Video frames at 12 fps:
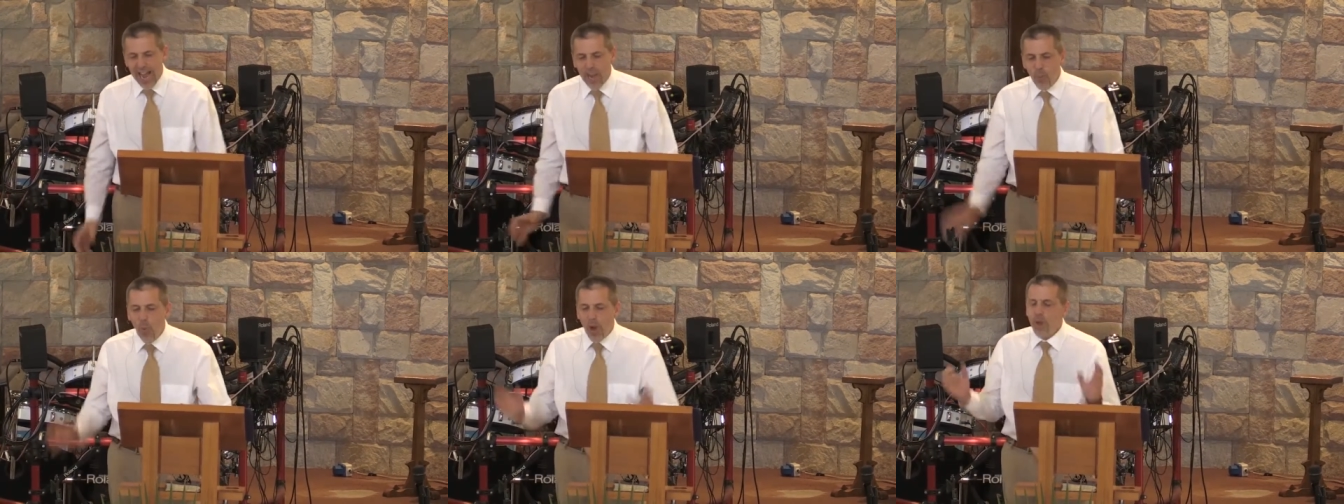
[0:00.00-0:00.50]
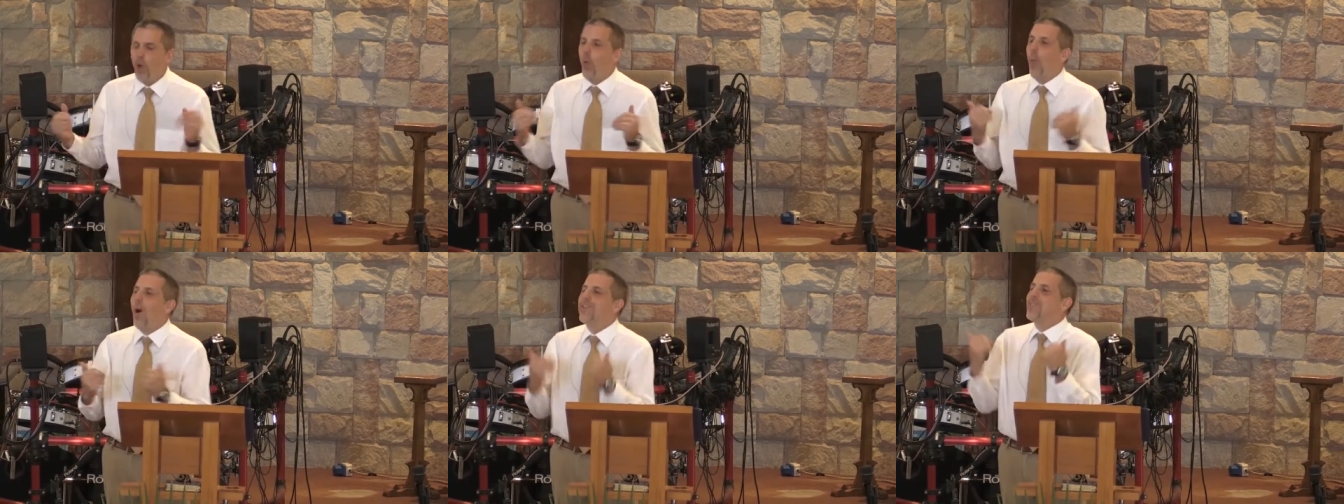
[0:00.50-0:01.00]
I wonder
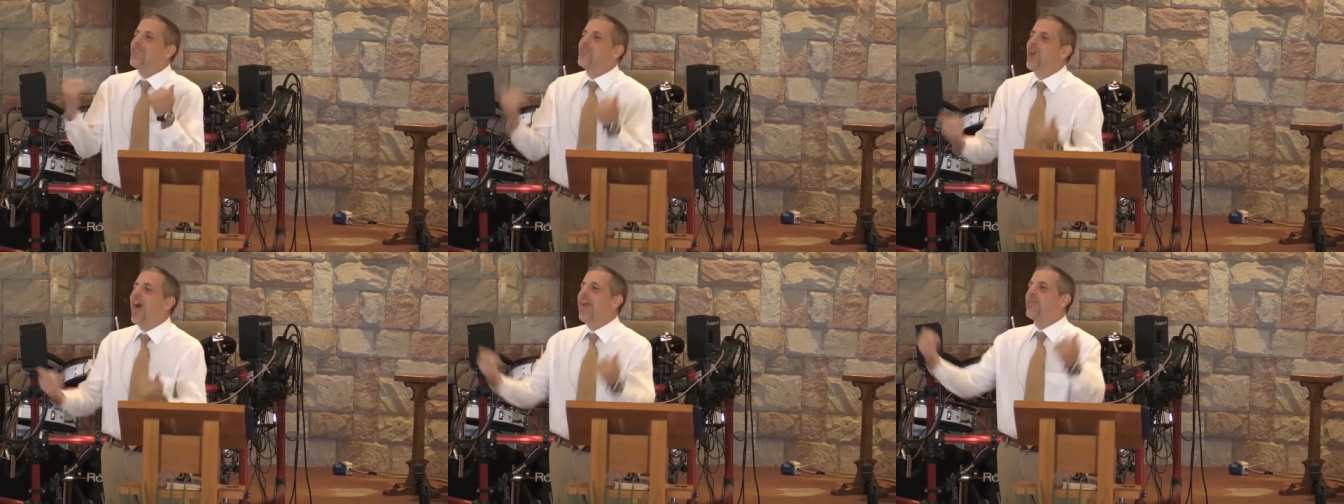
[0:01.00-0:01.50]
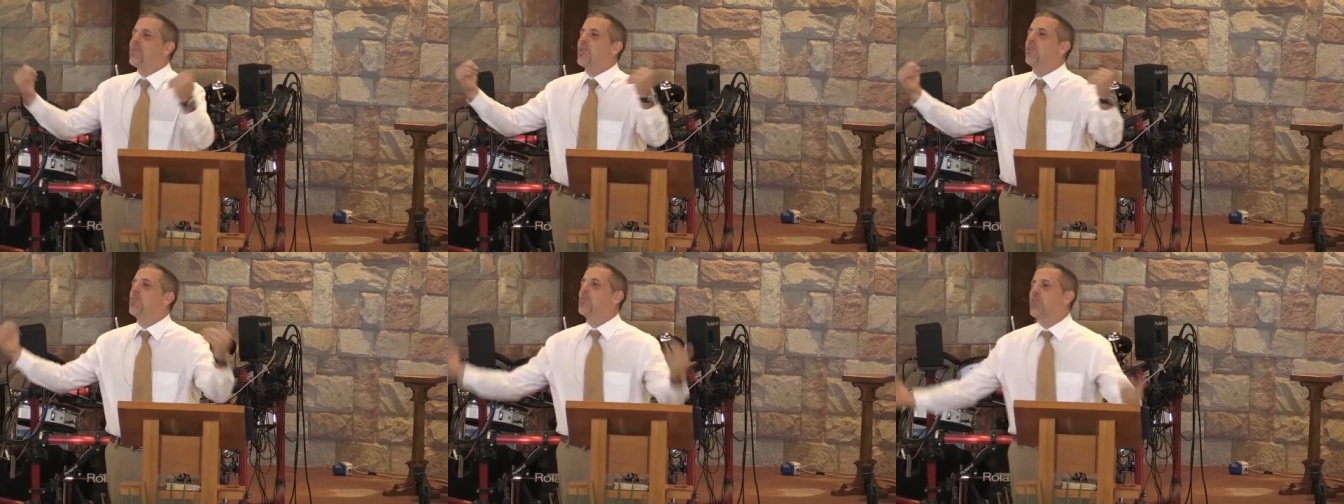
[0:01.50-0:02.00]
what sights and